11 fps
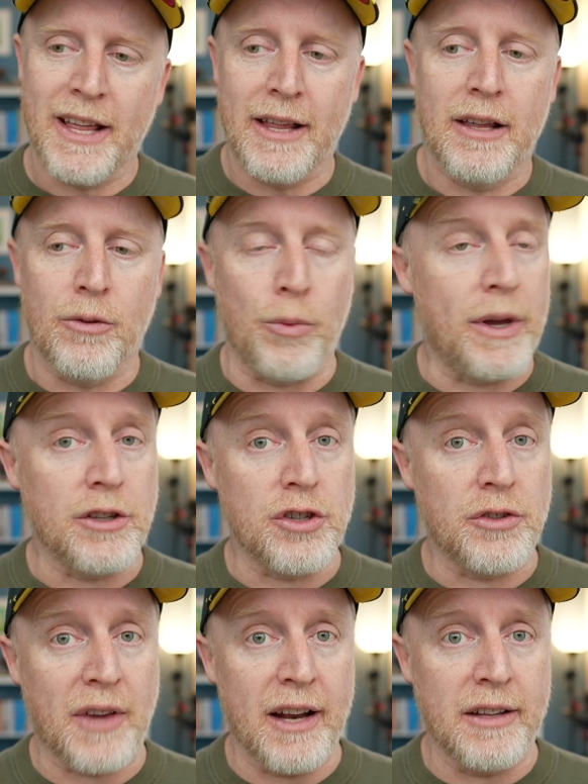We can just
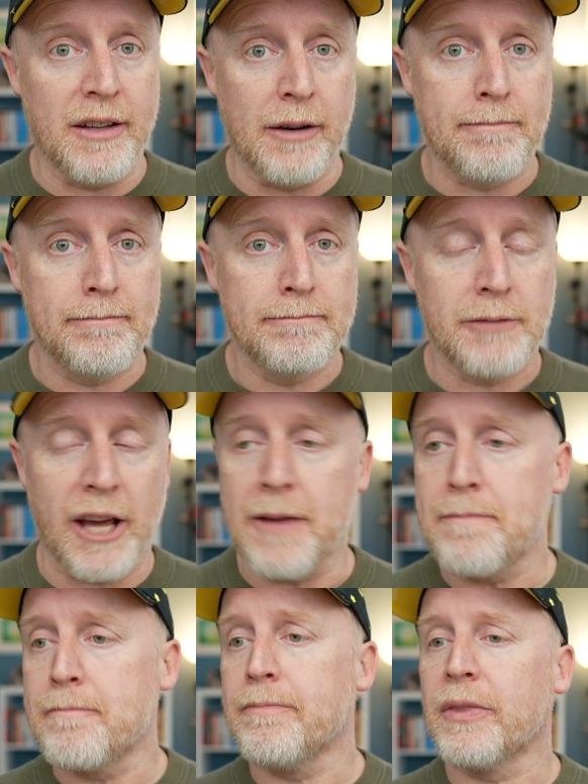get it done, okay?
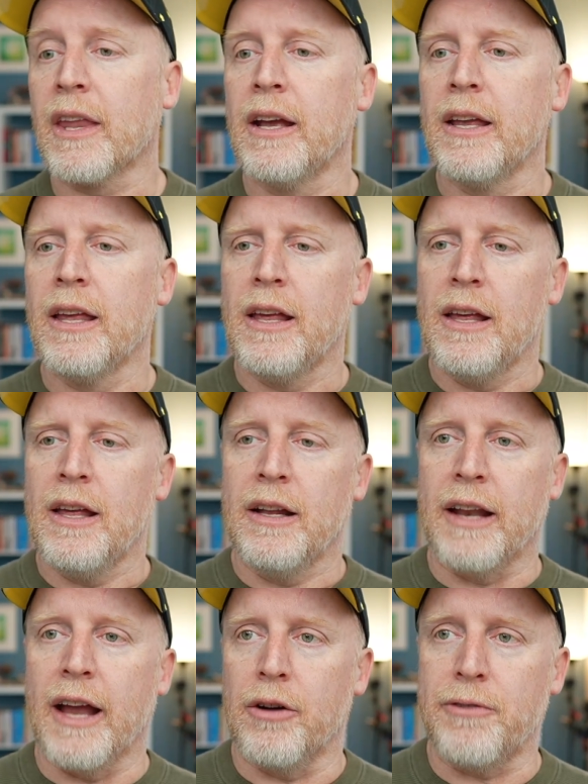
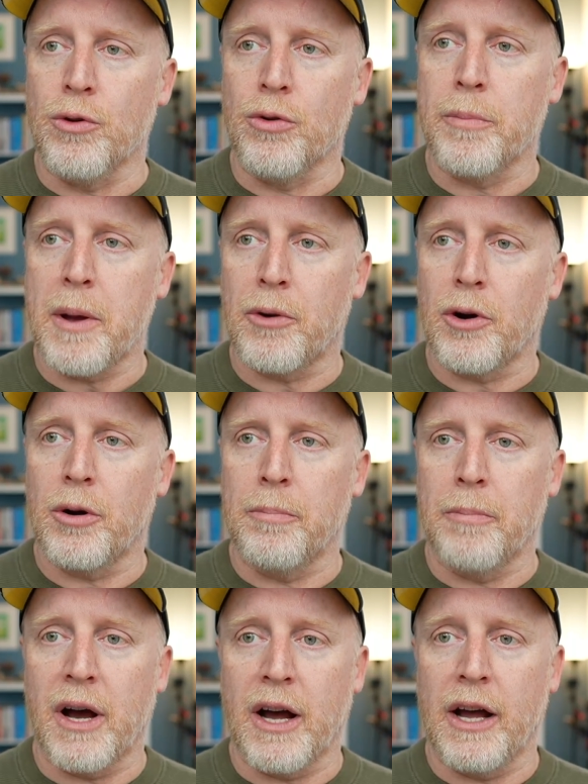Now, if you remember
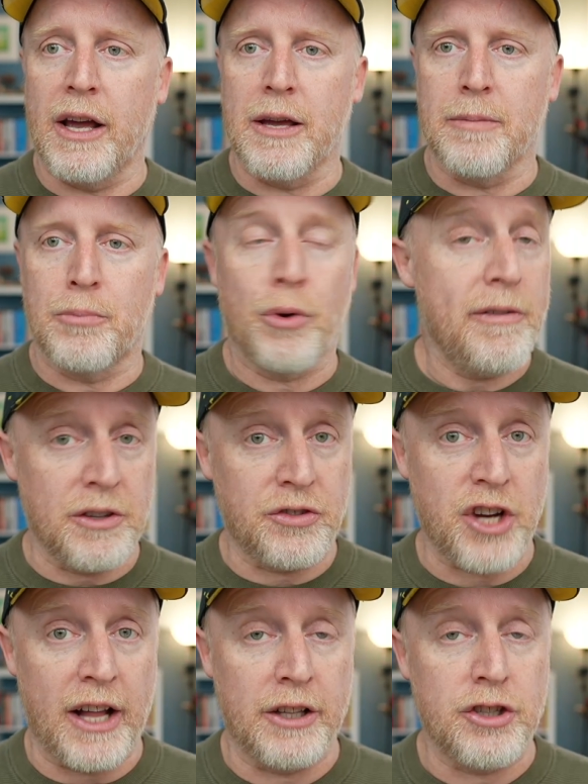my previous
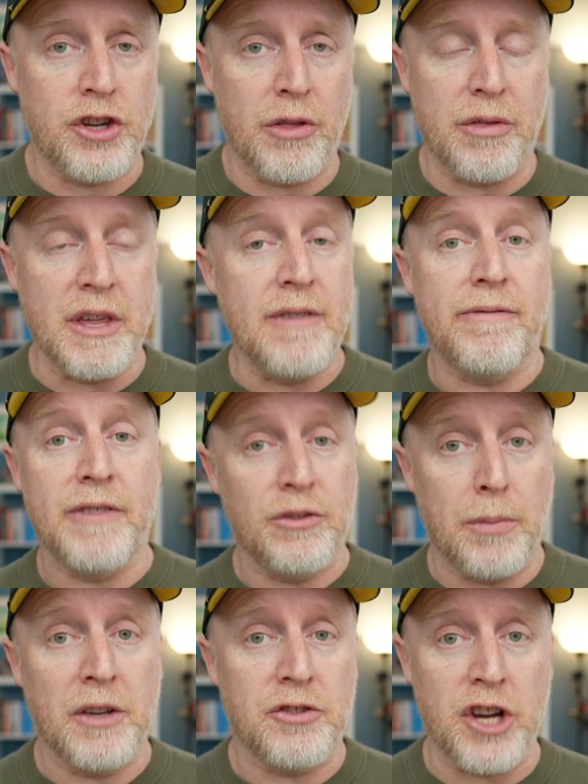challenge, the
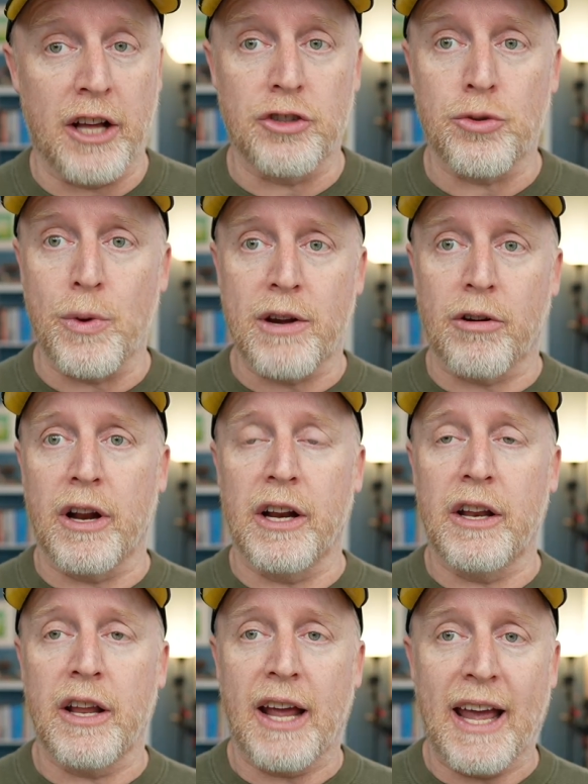FizzBuzz challenge, we created
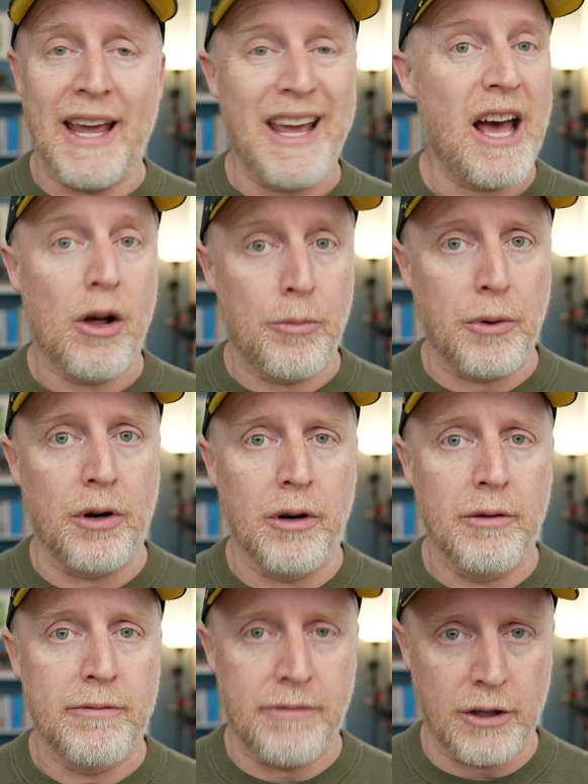a helper
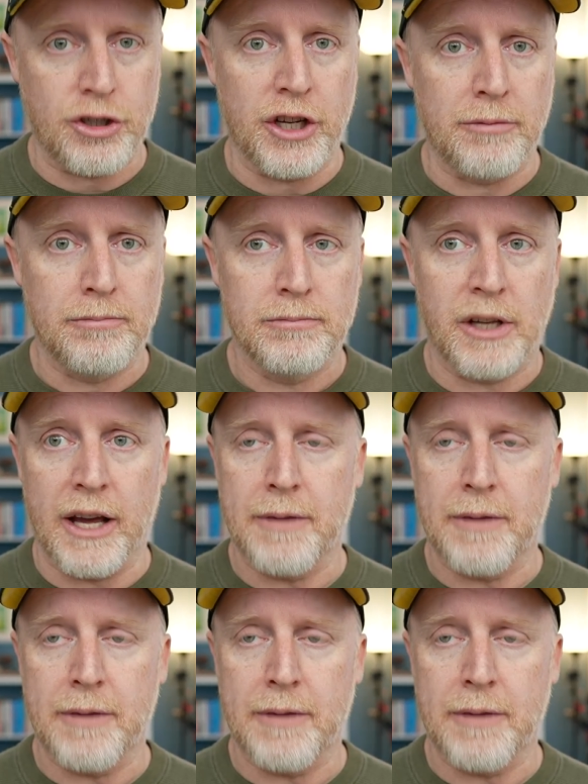function, okay?